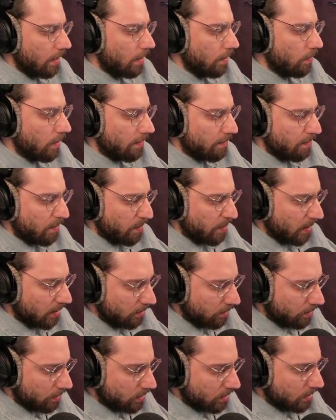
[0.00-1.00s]
One of my
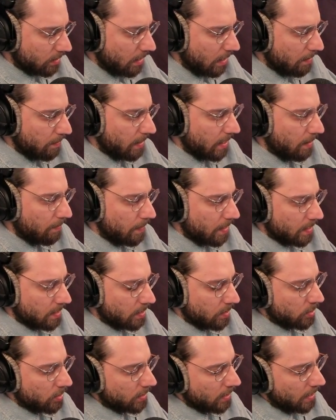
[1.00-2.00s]
mentors gave me that
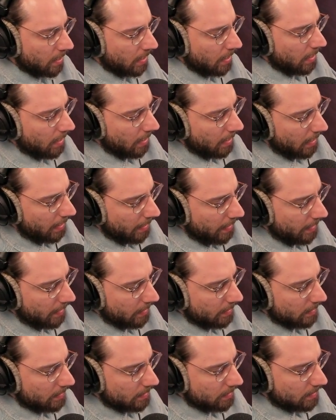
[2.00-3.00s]
message,
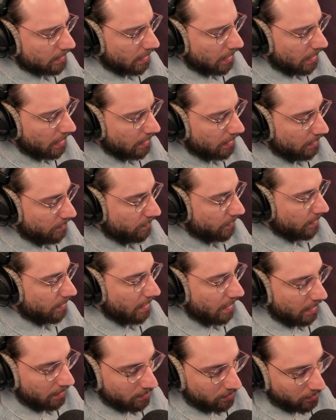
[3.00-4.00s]
and I even
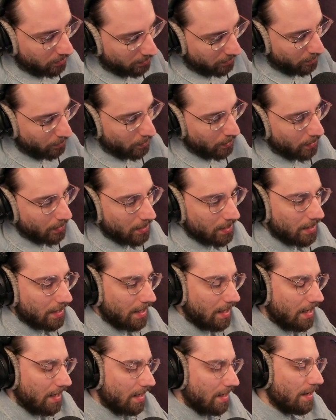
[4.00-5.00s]
hang it on the wall
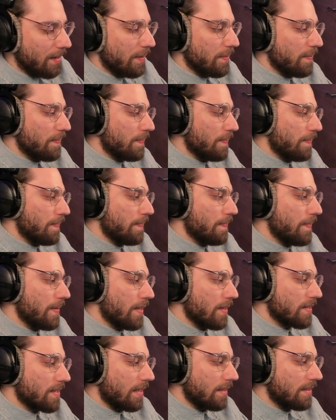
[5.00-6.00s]

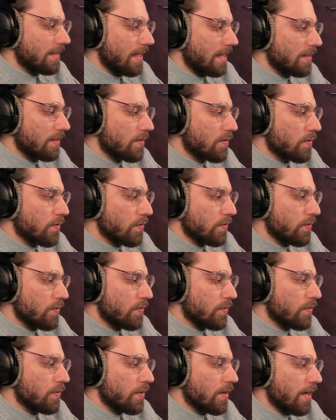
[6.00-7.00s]
because I tend
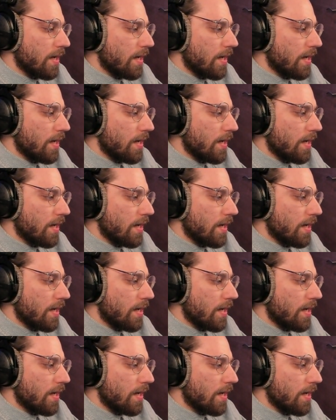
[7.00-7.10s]
to